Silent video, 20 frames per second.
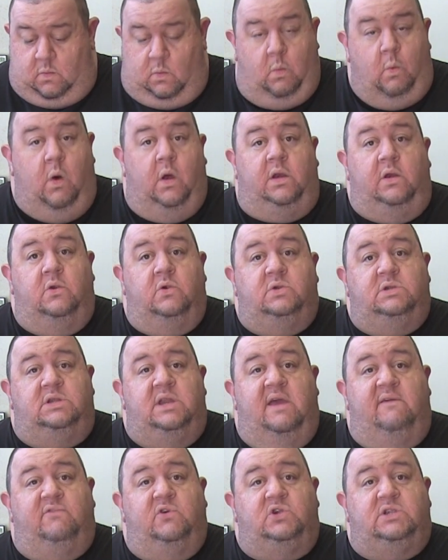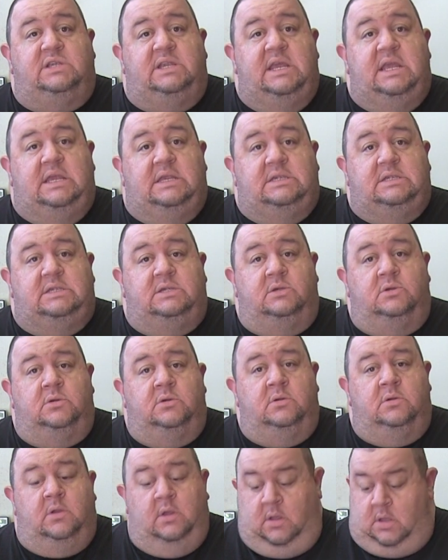Wonders never cease.
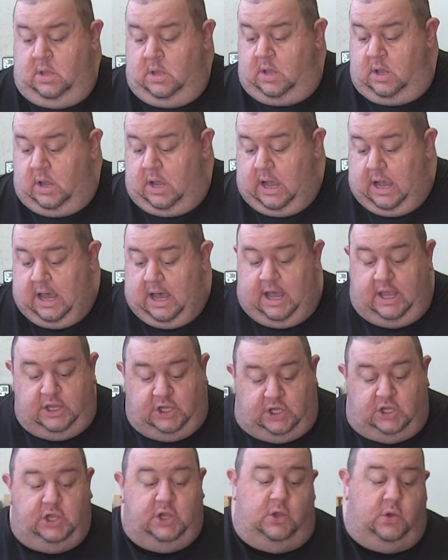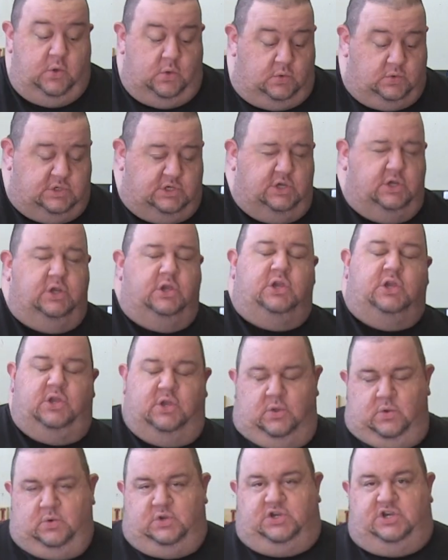
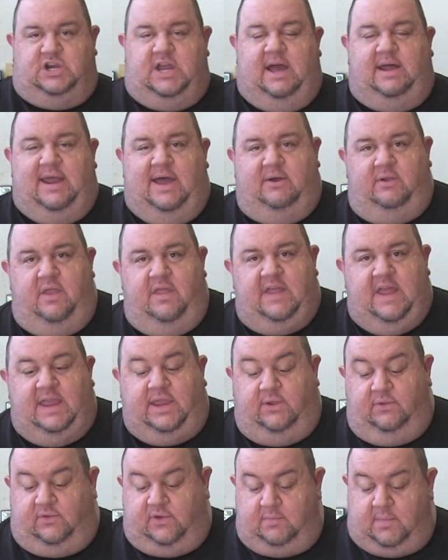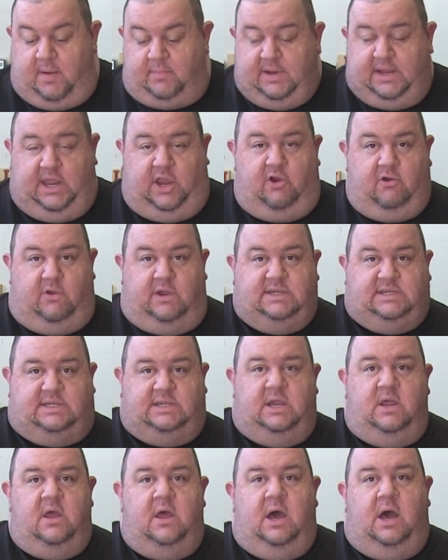Huge shout out and thank you to my buddy
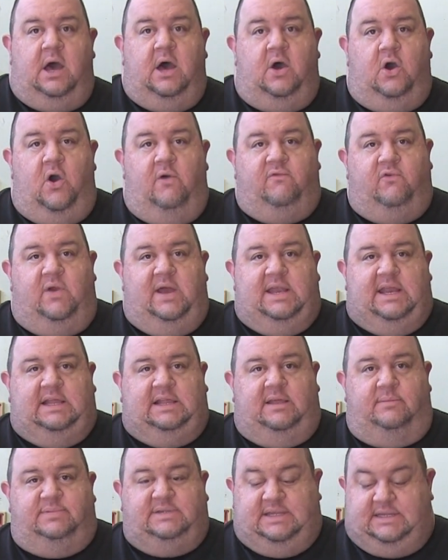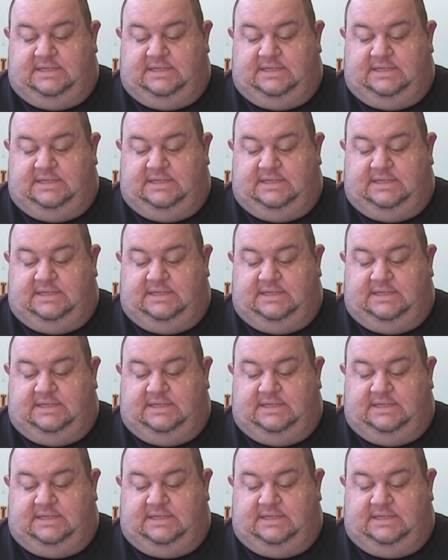Chris over at A Glimpse